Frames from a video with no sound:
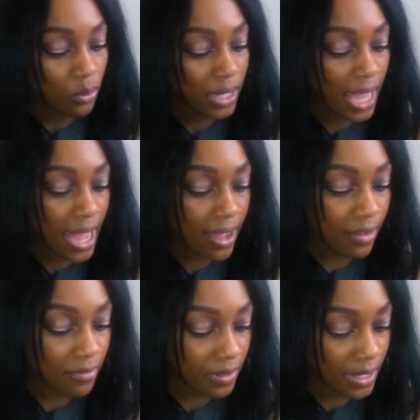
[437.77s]
we
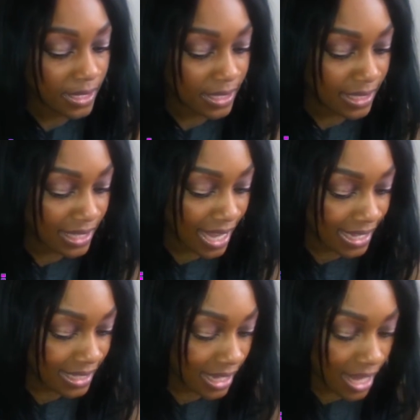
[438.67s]
have this
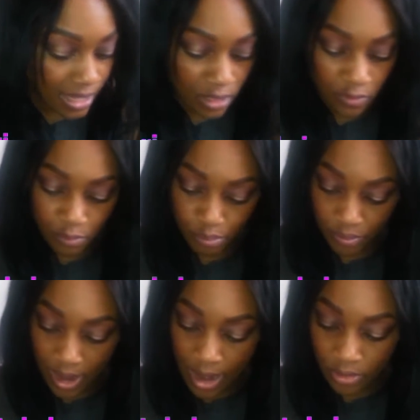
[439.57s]
nice kind of
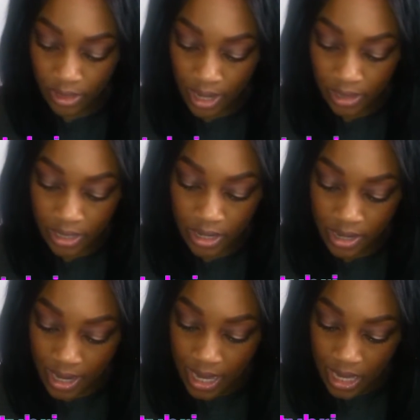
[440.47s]
brown
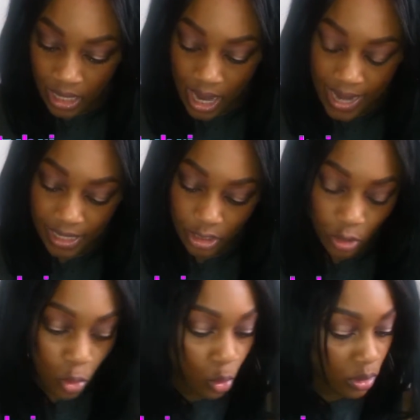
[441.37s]
color, kind of
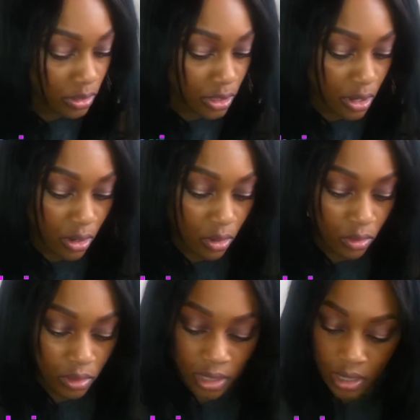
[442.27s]
cool
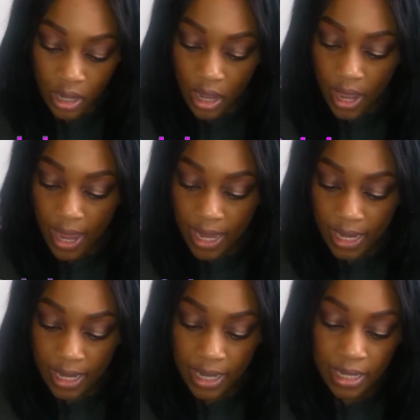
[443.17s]
tone,
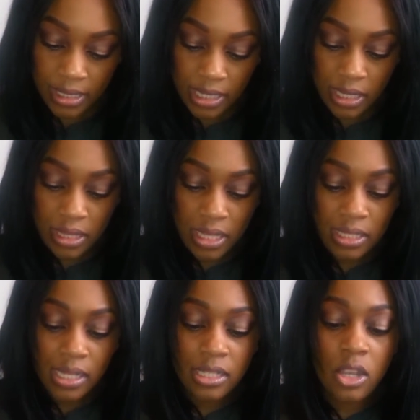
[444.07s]
and
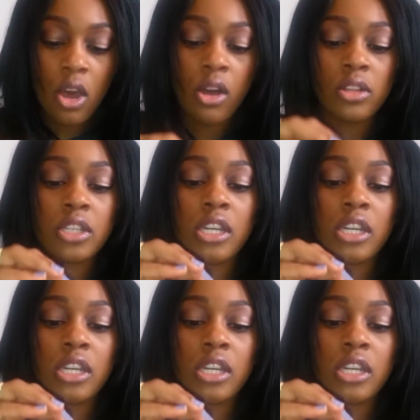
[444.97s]
this is called